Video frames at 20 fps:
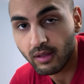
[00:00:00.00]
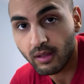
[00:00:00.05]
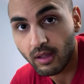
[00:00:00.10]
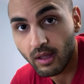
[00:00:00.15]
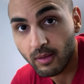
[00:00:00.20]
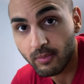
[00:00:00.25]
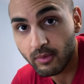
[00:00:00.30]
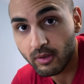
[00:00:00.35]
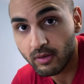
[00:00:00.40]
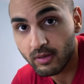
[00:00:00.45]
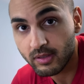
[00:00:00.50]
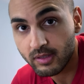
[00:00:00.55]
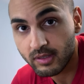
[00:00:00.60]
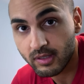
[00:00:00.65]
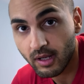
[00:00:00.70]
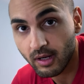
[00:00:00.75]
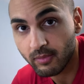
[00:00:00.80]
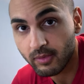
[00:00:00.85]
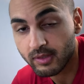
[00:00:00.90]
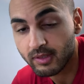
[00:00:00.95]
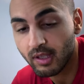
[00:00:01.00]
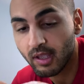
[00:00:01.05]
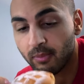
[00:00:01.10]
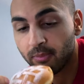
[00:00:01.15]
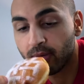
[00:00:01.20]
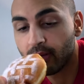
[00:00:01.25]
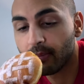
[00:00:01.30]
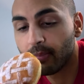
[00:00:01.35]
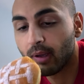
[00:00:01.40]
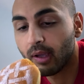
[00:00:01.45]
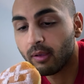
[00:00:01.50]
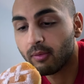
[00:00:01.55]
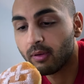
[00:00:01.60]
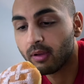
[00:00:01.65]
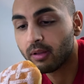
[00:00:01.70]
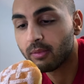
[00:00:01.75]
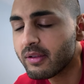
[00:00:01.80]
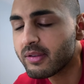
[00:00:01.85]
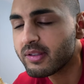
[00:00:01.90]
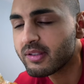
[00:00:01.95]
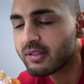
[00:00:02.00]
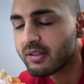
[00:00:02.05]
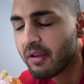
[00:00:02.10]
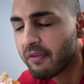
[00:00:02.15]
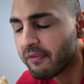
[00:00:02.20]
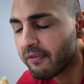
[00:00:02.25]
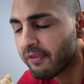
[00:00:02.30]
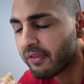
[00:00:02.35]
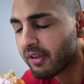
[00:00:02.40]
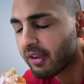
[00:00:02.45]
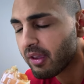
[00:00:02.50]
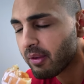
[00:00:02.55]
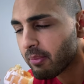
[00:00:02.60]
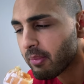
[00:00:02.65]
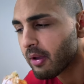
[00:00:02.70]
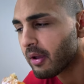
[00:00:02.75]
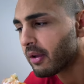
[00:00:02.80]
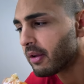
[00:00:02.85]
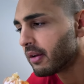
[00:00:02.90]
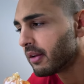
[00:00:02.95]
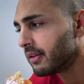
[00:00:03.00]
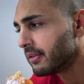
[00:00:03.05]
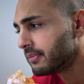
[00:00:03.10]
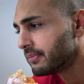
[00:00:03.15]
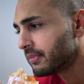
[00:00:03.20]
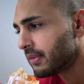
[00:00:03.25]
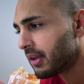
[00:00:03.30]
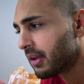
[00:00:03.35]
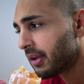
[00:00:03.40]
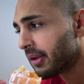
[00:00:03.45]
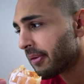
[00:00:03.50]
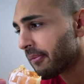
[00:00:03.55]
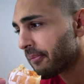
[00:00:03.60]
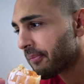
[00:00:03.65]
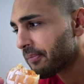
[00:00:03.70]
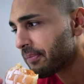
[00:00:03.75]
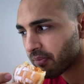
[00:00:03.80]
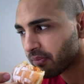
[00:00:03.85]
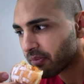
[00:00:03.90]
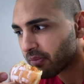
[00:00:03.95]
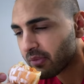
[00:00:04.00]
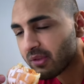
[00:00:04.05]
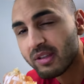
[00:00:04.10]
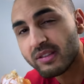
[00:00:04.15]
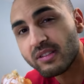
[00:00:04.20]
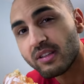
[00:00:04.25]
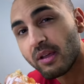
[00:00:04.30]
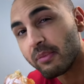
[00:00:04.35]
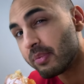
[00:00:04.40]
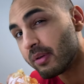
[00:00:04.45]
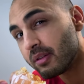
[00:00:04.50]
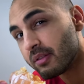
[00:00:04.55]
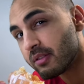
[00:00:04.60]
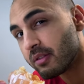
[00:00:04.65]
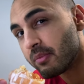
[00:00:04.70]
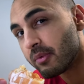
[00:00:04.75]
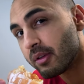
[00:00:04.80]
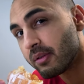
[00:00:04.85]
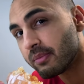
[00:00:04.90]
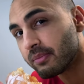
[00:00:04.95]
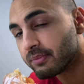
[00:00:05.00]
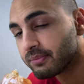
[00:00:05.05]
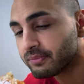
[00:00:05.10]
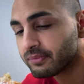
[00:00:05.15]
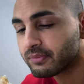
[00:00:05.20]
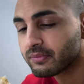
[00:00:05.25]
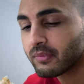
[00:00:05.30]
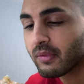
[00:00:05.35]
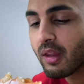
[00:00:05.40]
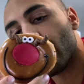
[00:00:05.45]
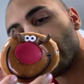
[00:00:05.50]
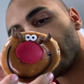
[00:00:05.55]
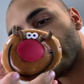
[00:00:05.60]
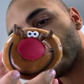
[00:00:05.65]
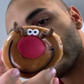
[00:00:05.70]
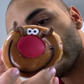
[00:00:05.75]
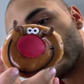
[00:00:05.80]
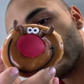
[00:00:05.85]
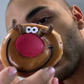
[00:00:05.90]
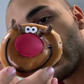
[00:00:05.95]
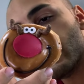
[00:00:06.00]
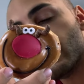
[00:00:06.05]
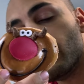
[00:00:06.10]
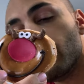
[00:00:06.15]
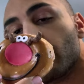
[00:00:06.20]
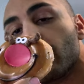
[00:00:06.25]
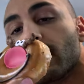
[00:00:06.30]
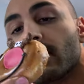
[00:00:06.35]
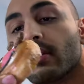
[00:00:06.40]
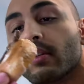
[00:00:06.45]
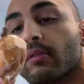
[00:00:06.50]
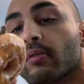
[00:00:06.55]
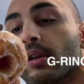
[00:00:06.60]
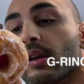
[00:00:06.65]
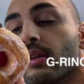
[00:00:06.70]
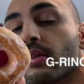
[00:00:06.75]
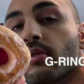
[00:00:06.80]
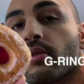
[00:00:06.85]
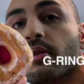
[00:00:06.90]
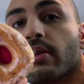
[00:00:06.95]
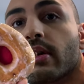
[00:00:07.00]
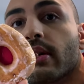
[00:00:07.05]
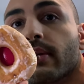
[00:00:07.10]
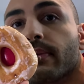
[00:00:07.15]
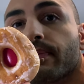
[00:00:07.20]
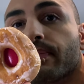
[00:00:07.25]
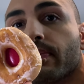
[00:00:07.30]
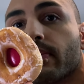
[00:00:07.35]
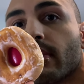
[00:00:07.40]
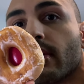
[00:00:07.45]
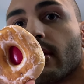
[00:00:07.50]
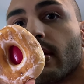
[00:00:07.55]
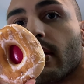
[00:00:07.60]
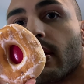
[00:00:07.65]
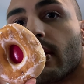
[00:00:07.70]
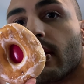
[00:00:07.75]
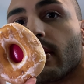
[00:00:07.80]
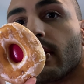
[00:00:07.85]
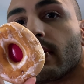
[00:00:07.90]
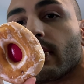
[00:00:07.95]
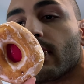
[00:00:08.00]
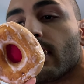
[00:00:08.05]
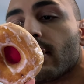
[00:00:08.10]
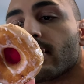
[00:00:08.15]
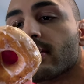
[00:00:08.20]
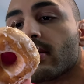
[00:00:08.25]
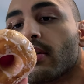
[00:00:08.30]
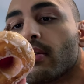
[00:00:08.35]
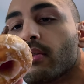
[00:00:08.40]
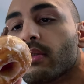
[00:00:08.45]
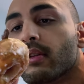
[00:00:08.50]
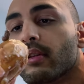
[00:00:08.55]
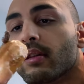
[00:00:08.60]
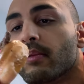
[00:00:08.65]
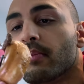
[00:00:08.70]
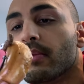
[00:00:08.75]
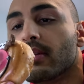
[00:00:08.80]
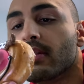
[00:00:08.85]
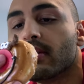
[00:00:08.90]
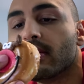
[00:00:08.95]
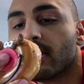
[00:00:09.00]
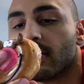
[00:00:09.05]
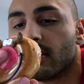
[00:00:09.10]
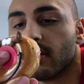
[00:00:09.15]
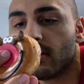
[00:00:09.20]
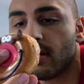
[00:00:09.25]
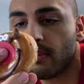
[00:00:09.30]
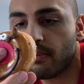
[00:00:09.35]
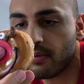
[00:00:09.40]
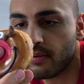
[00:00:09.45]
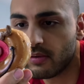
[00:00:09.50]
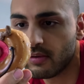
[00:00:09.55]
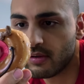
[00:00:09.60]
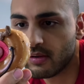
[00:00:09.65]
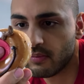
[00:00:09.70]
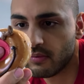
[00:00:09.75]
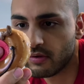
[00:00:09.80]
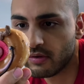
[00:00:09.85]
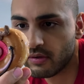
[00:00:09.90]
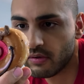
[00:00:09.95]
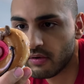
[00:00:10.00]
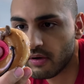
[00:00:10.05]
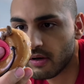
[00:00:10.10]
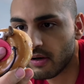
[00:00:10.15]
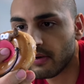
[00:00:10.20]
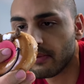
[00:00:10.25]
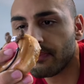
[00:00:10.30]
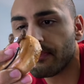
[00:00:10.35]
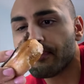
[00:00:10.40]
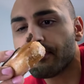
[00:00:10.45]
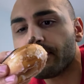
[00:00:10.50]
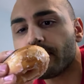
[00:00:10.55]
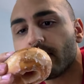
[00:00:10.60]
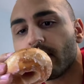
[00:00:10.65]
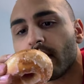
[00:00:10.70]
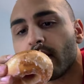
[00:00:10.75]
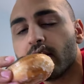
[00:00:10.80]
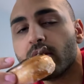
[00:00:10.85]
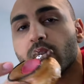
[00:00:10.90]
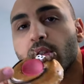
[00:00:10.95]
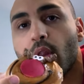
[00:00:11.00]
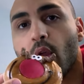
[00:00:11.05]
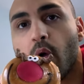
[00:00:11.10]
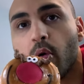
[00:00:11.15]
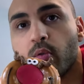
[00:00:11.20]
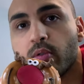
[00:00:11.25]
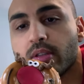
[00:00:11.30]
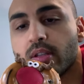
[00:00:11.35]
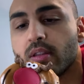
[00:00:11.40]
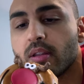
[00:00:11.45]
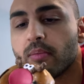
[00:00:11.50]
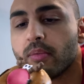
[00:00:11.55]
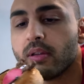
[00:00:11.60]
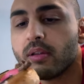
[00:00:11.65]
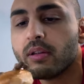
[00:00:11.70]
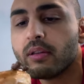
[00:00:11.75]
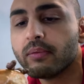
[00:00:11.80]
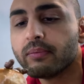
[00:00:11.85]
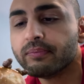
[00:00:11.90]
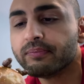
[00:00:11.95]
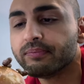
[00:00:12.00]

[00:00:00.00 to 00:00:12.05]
I'm gonna start with the apple pie one. Something about it that doesn't appeal to me. It's a nice looking green donut. Has a hole in the middle and I put some sugar nose in the middle.